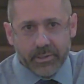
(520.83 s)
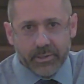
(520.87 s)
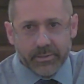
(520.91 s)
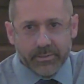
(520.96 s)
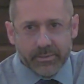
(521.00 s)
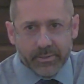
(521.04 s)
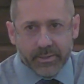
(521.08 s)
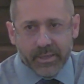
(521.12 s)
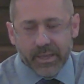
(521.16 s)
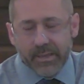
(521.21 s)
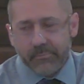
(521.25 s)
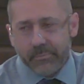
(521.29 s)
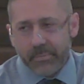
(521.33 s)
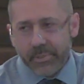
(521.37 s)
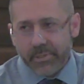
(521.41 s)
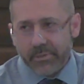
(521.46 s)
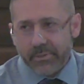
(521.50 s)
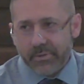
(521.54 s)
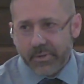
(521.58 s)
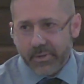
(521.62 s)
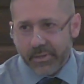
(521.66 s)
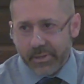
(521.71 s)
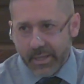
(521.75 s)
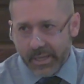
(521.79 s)
to get me
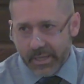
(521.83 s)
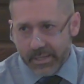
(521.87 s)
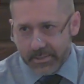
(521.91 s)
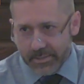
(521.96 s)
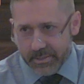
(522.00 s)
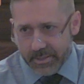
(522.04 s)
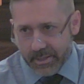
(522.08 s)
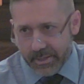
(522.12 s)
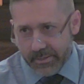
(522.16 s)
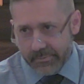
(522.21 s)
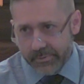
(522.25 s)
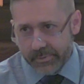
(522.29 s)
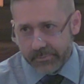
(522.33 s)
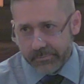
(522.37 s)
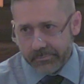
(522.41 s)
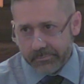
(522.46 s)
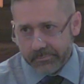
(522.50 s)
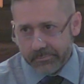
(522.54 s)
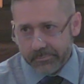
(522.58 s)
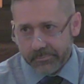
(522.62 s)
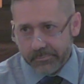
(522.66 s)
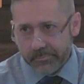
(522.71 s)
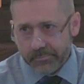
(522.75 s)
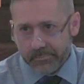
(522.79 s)
into the gates of heaven.
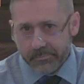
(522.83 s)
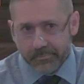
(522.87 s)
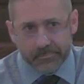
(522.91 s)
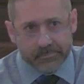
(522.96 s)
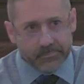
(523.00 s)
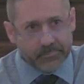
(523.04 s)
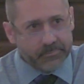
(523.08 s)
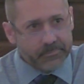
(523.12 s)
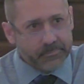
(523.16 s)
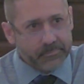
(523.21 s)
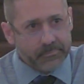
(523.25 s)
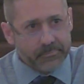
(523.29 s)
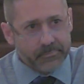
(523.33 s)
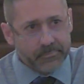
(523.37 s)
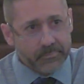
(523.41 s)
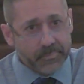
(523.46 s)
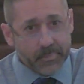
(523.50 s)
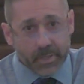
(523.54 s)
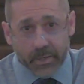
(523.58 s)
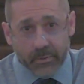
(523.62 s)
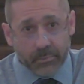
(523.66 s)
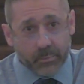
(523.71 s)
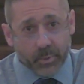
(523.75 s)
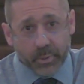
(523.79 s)

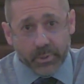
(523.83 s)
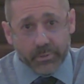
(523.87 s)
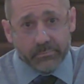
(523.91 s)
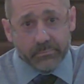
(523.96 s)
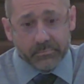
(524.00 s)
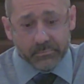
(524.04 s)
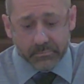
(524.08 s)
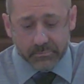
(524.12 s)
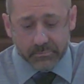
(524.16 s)
I wouldn't.